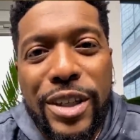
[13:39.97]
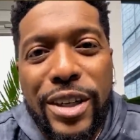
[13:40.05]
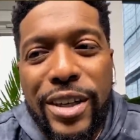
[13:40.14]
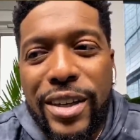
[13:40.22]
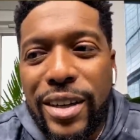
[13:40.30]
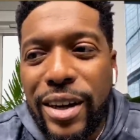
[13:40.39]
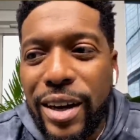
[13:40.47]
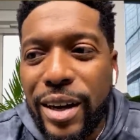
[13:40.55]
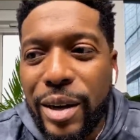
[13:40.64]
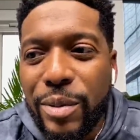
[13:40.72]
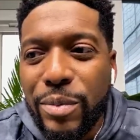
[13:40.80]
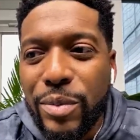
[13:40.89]
Yeah.
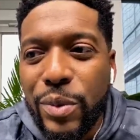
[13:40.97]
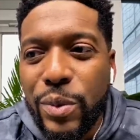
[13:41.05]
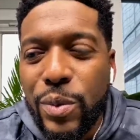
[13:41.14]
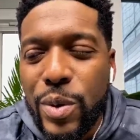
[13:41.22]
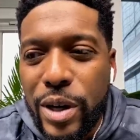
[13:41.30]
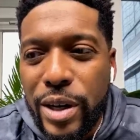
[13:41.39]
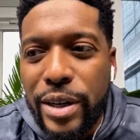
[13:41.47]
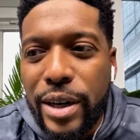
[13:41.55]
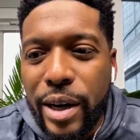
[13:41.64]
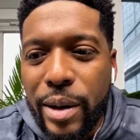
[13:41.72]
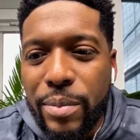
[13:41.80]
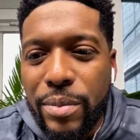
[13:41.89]
Um,
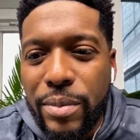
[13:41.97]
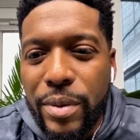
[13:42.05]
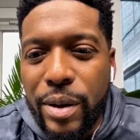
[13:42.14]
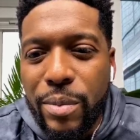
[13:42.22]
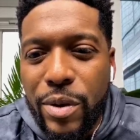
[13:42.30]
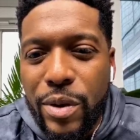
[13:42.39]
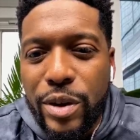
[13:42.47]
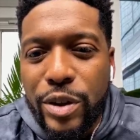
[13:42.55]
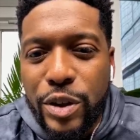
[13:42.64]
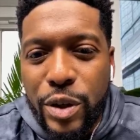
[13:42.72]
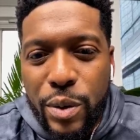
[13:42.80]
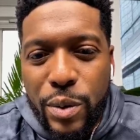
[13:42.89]
one, I'm I'm on
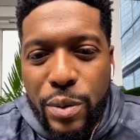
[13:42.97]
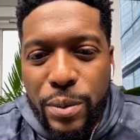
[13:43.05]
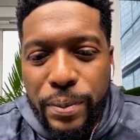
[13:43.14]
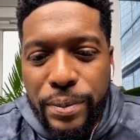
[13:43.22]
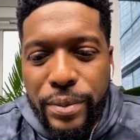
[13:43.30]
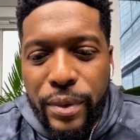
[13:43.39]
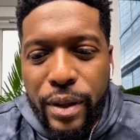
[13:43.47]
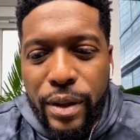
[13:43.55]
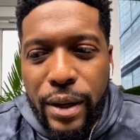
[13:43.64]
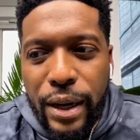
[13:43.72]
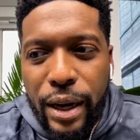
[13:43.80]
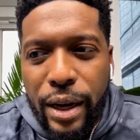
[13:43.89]
a show,
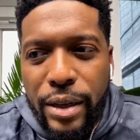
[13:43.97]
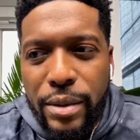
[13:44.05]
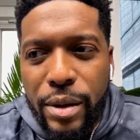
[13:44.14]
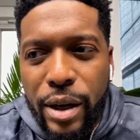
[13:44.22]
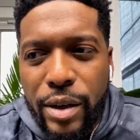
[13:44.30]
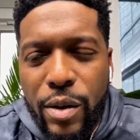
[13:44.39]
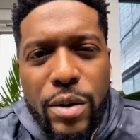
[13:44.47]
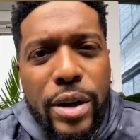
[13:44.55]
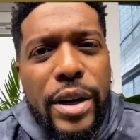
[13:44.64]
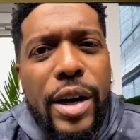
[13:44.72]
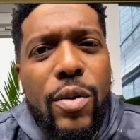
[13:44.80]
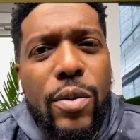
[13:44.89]
and and on
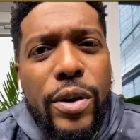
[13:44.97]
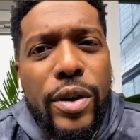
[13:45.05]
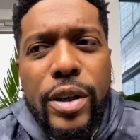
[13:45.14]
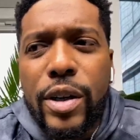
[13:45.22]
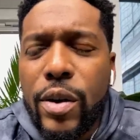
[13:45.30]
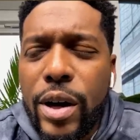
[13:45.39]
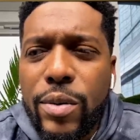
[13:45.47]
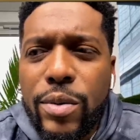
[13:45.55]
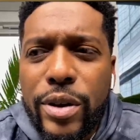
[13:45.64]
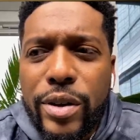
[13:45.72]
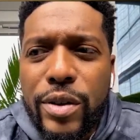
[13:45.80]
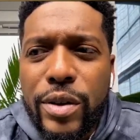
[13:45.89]
a network. You know, I
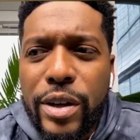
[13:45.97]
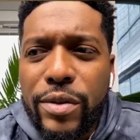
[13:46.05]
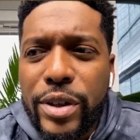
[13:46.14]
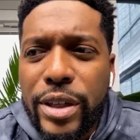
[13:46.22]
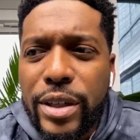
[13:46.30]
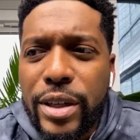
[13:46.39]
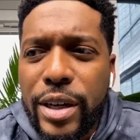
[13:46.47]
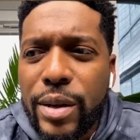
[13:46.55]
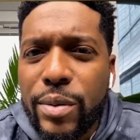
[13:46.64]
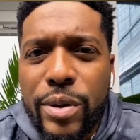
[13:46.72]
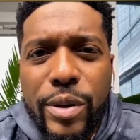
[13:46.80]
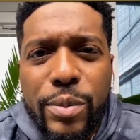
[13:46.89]
worked on every
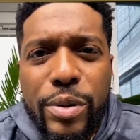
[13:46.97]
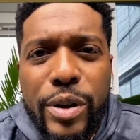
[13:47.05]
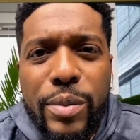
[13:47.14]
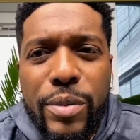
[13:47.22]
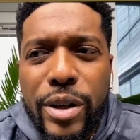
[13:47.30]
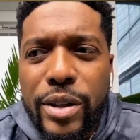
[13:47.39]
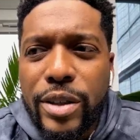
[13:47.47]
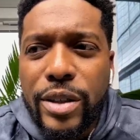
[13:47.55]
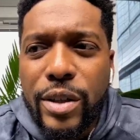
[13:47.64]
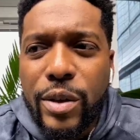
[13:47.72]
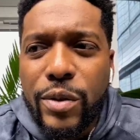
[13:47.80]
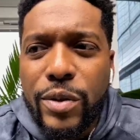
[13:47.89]
network pretty
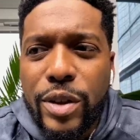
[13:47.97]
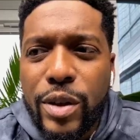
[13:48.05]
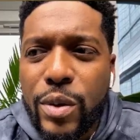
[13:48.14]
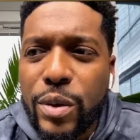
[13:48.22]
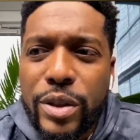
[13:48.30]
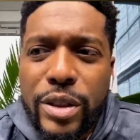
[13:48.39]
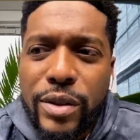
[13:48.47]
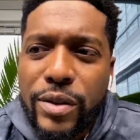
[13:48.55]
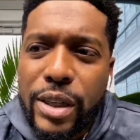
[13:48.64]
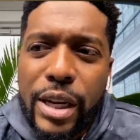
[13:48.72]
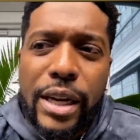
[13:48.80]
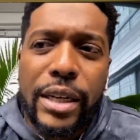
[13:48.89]
much over the course
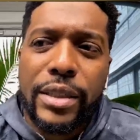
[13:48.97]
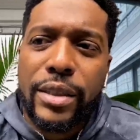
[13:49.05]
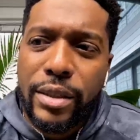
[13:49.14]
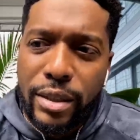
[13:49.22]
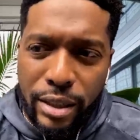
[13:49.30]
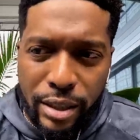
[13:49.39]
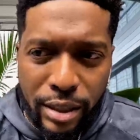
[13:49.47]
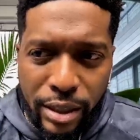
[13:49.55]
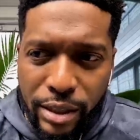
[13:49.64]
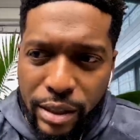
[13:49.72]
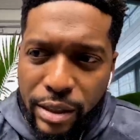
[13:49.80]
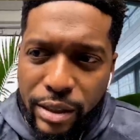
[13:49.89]
of the last
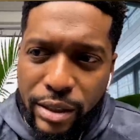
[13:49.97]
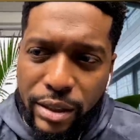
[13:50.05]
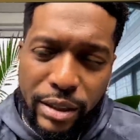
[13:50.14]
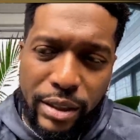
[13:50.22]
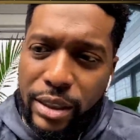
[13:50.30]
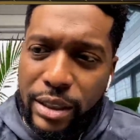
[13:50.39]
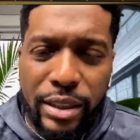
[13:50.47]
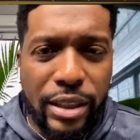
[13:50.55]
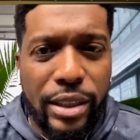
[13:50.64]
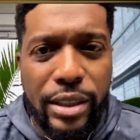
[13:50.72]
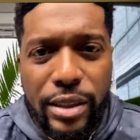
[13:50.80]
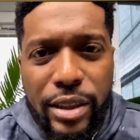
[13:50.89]

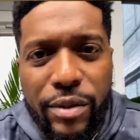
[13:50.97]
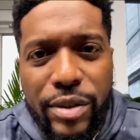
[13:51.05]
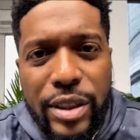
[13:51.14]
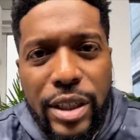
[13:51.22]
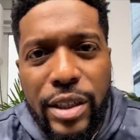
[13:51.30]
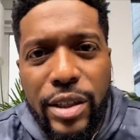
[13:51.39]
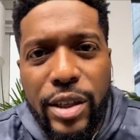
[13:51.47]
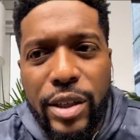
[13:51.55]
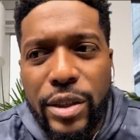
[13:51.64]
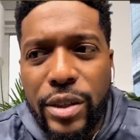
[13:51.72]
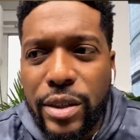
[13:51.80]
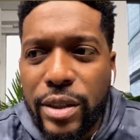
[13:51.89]
16, 17
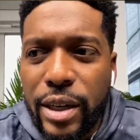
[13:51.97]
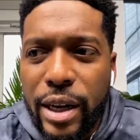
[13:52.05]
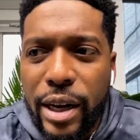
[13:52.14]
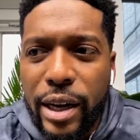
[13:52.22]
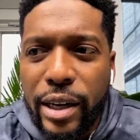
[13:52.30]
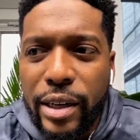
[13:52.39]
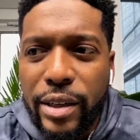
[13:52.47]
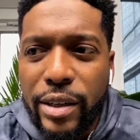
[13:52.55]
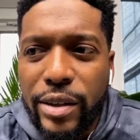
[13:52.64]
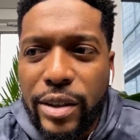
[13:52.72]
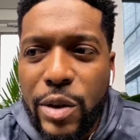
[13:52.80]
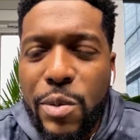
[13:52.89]
years,
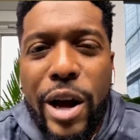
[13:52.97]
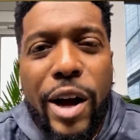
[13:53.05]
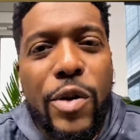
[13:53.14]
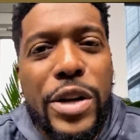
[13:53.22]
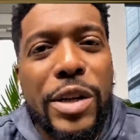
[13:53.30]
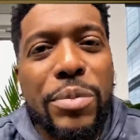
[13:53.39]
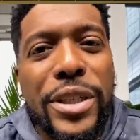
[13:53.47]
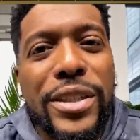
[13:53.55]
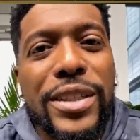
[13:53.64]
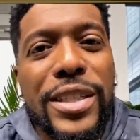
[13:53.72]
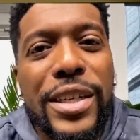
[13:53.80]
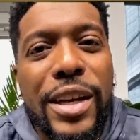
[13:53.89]
and somehow
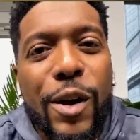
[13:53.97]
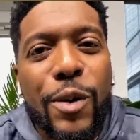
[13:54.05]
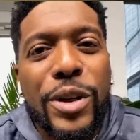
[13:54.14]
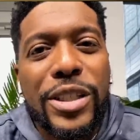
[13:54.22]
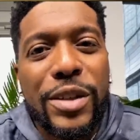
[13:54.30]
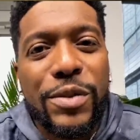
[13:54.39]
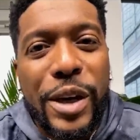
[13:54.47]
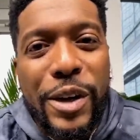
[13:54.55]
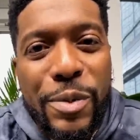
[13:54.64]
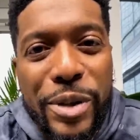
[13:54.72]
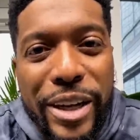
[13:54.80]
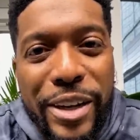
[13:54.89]
NBC always
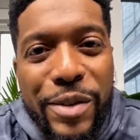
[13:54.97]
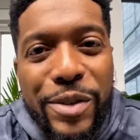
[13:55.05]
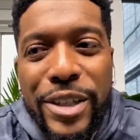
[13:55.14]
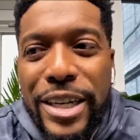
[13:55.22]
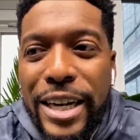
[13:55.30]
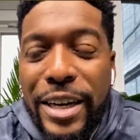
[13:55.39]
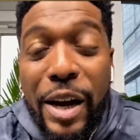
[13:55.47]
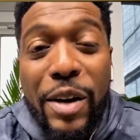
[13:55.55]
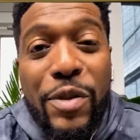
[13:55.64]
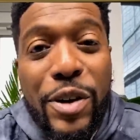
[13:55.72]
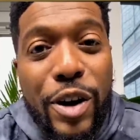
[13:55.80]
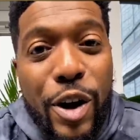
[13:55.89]
evaded me. I never, not
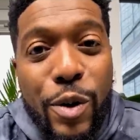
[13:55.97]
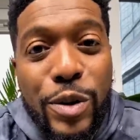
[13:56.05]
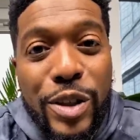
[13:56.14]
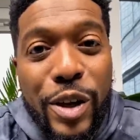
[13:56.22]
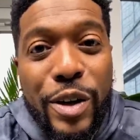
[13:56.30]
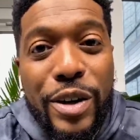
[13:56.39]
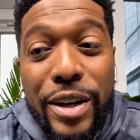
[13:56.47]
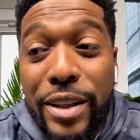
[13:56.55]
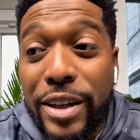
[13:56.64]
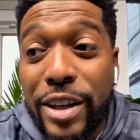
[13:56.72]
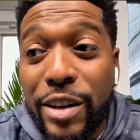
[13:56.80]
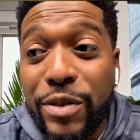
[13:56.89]
even a co-star,
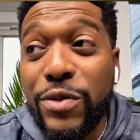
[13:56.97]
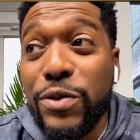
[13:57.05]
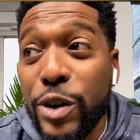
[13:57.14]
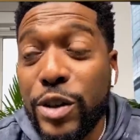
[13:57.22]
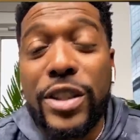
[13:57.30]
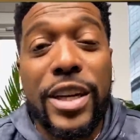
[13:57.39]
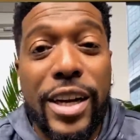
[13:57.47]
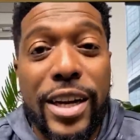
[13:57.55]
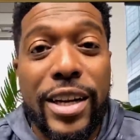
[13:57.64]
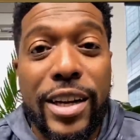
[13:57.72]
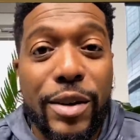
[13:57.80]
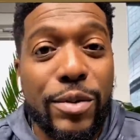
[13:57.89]
nothing. And the first thing
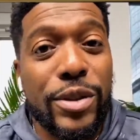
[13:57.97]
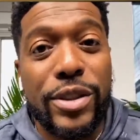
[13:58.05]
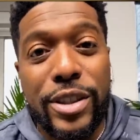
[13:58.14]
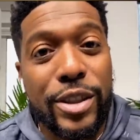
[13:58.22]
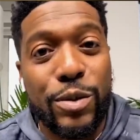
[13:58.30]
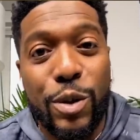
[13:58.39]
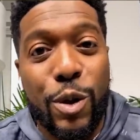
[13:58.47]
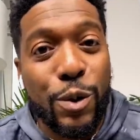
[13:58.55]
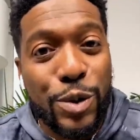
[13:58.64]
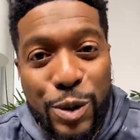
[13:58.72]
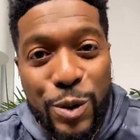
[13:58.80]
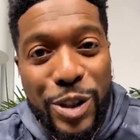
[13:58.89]
I get was this
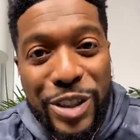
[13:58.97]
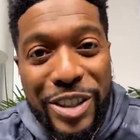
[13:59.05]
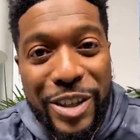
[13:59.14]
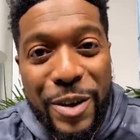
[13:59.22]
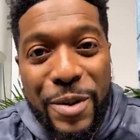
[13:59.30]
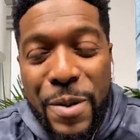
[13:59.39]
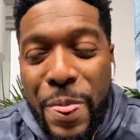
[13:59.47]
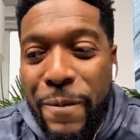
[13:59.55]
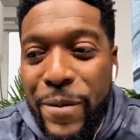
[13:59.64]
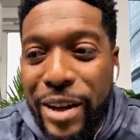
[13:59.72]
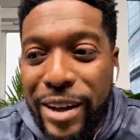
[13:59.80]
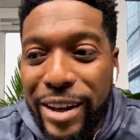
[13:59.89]
role two years ago,
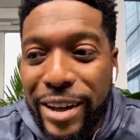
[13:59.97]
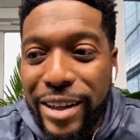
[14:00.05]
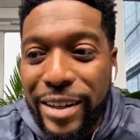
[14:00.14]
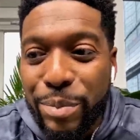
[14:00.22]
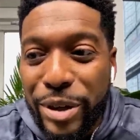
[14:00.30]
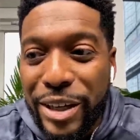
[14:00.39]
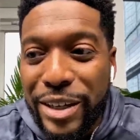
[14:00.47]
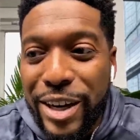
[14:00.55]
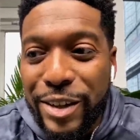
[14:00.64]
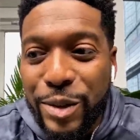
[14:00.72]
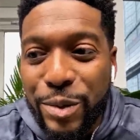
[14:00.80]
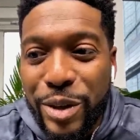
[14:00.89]
right. uh, playing
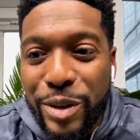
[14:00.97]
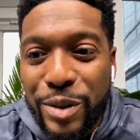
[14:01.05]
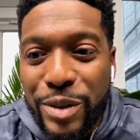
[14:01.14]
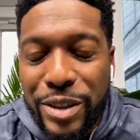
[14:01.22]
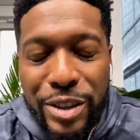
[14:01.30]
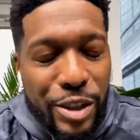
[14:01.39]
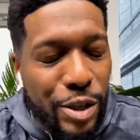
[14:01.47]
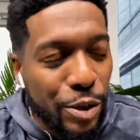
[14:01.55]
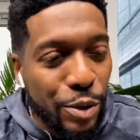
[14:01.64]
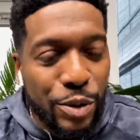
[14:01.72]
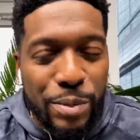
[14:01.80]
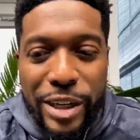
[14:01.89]
Dr. Reynolds, this
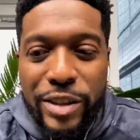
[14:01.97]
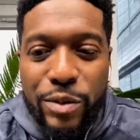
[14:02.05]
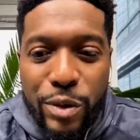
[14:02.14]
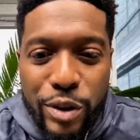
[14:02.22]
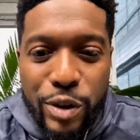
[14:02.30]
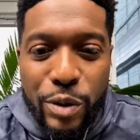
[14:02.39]
huge, massive role.